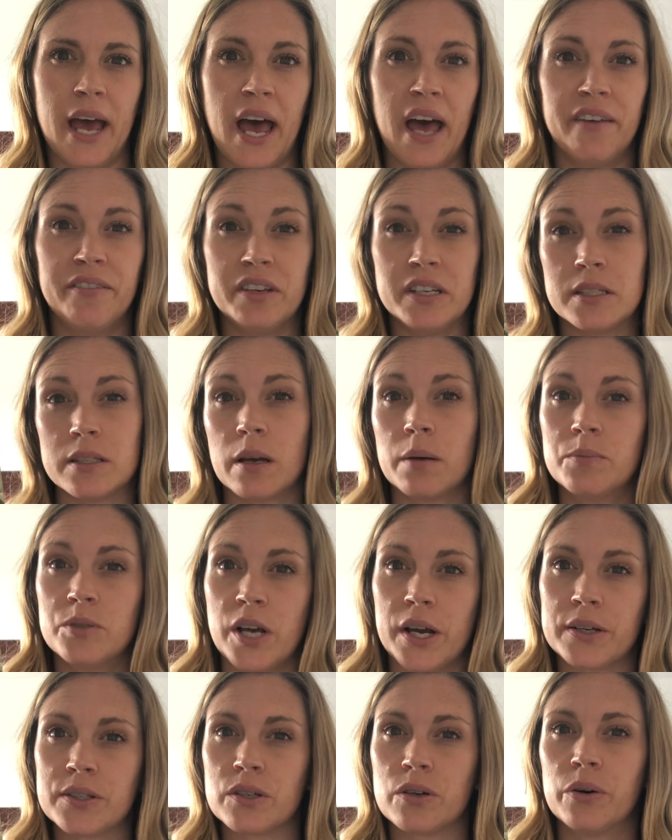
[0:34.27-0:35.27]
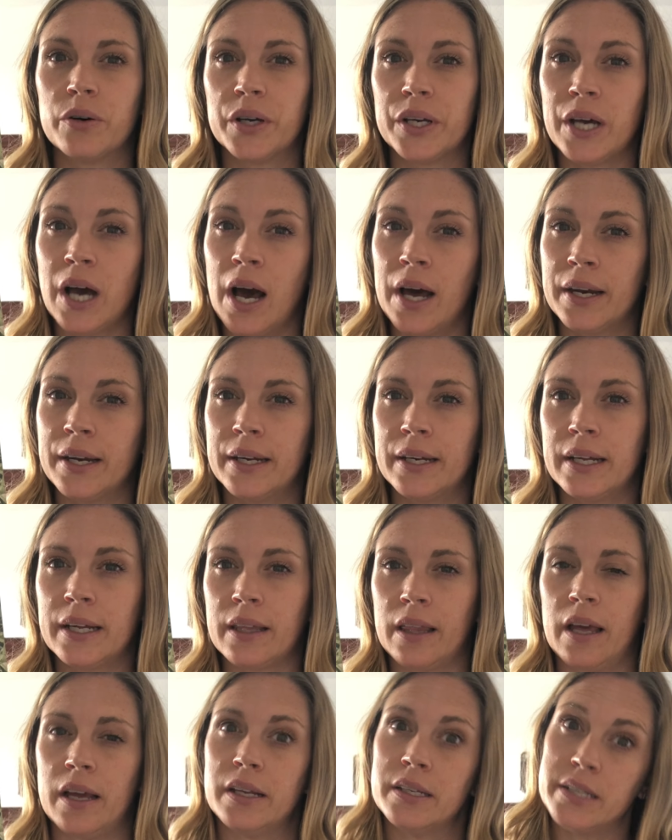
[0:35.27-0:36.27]
heavy subjects going on in
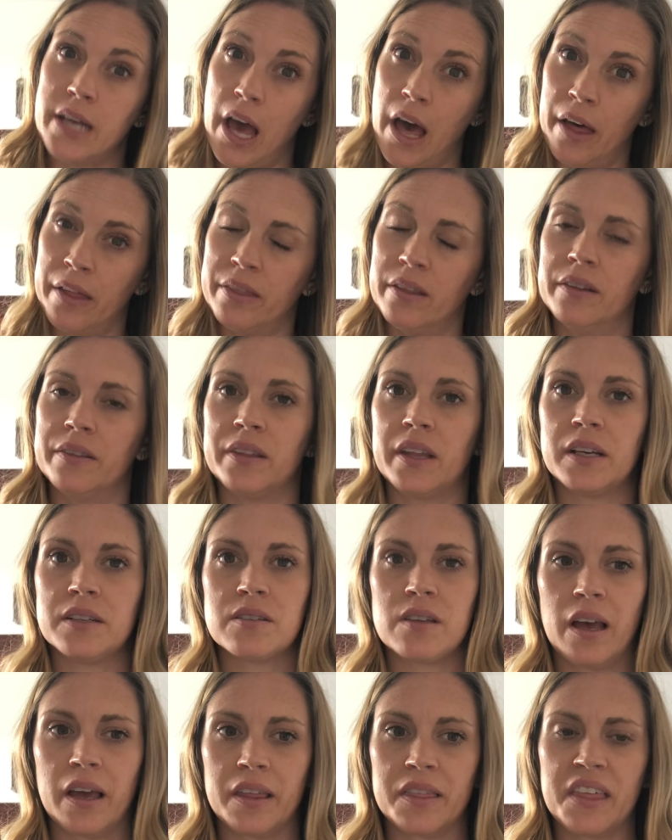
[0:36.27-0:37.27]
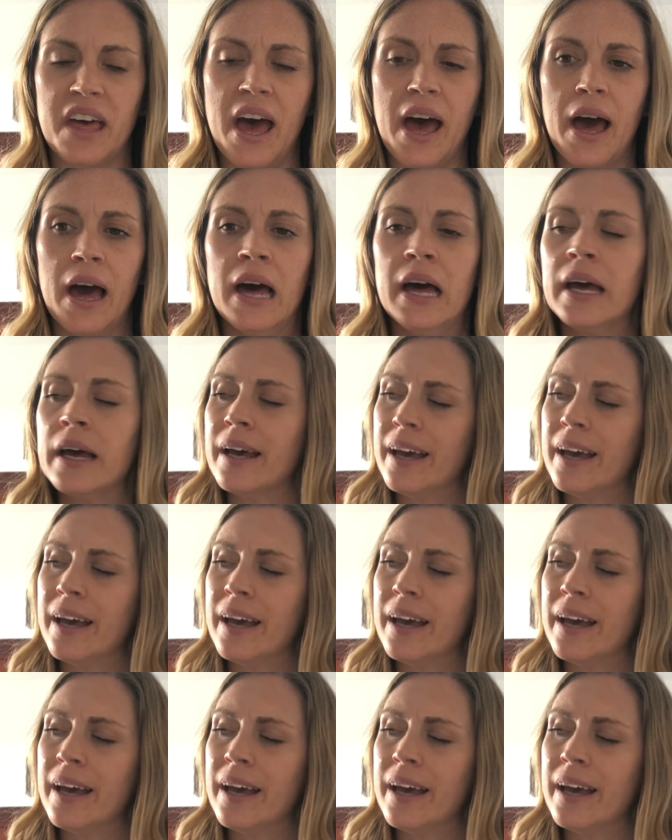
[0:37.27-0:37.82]
it, like death and things like that.